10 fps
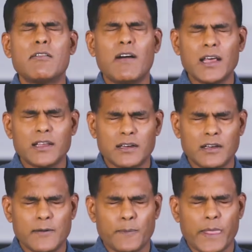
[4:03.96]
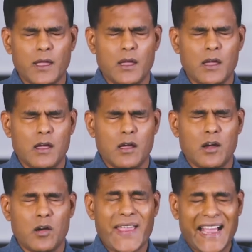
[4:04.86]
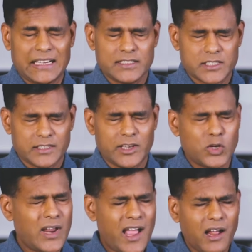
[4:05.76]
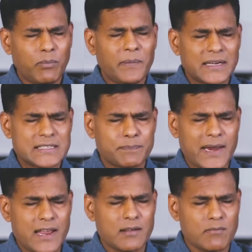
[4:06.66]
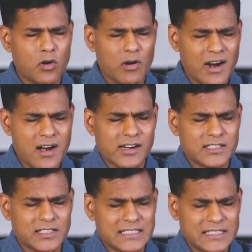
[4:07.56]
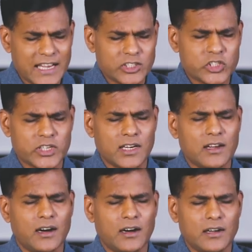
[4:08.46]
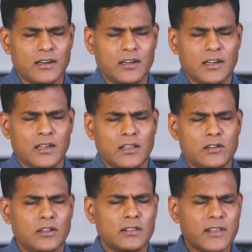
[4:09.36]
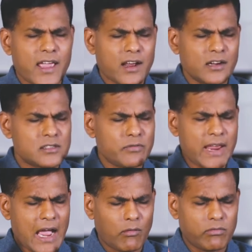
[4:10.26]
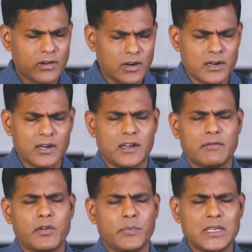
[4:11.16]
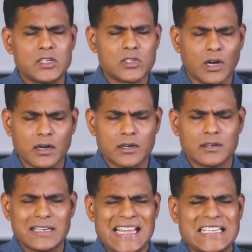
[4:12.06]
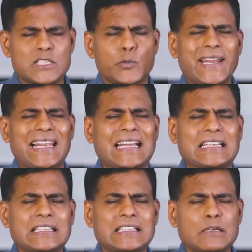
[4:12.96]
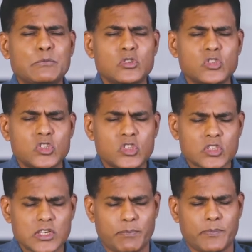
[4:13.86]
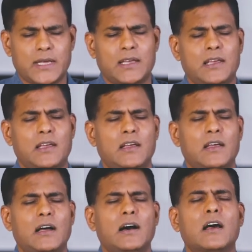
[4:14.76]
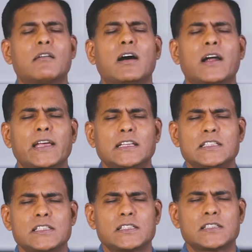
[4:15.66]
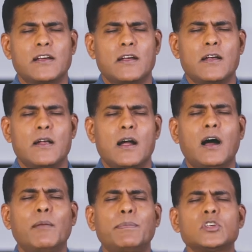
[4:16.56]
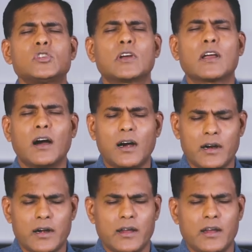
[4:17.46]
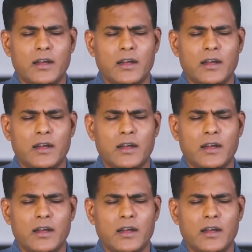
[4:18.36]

Father, we ask that you'll help us pay the more earnest attention, God, to the things we have heard and we've been taught, lest we let them slip out of our hands. Help us to guard